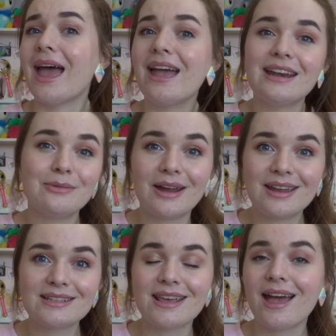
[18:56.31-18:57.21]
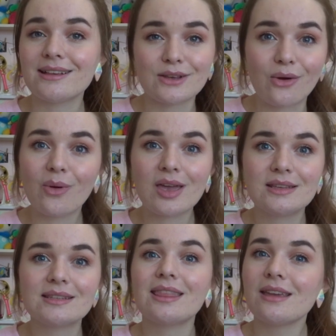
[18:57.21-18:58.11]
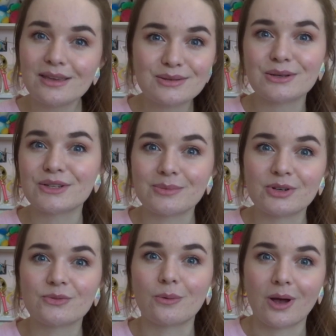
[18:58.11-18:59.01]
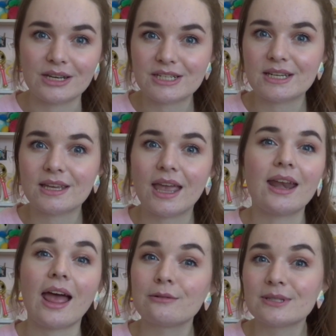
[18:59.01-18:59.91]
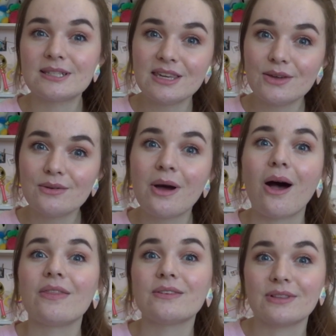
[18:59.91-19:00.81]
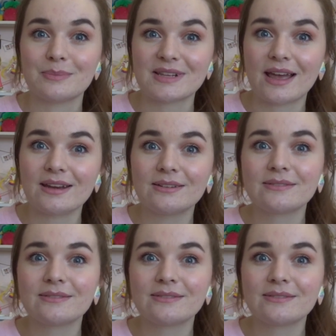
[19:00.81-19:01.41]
Anyways, as always, thank you so much for watching, and I will see you on the flip side.